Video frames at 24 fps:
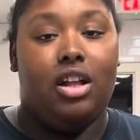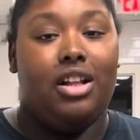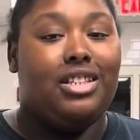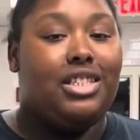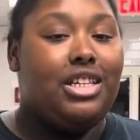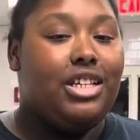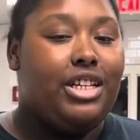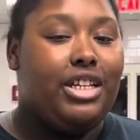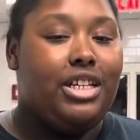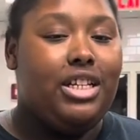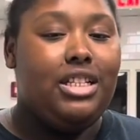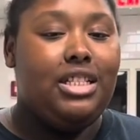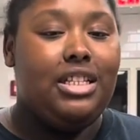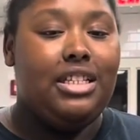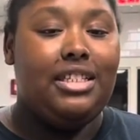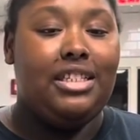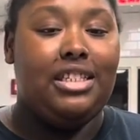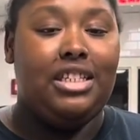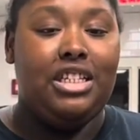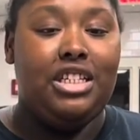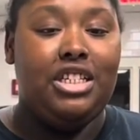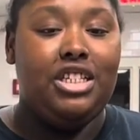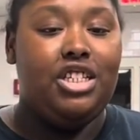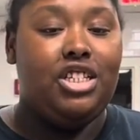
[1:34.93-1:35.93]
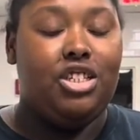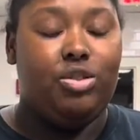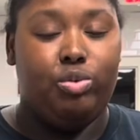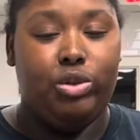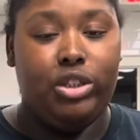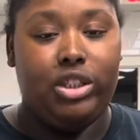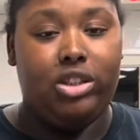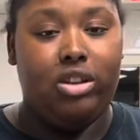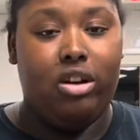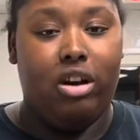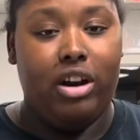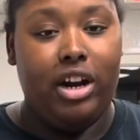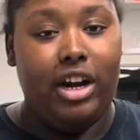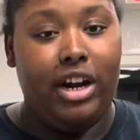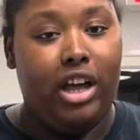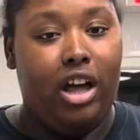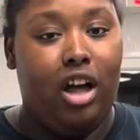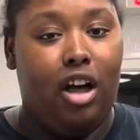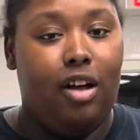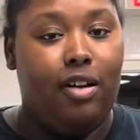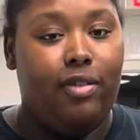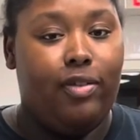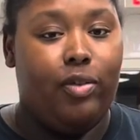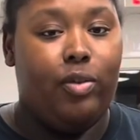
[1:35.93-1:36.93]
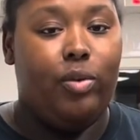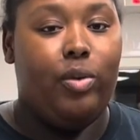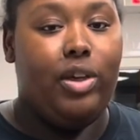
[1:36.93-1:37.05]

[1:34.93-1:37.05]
To cook this dish, we started off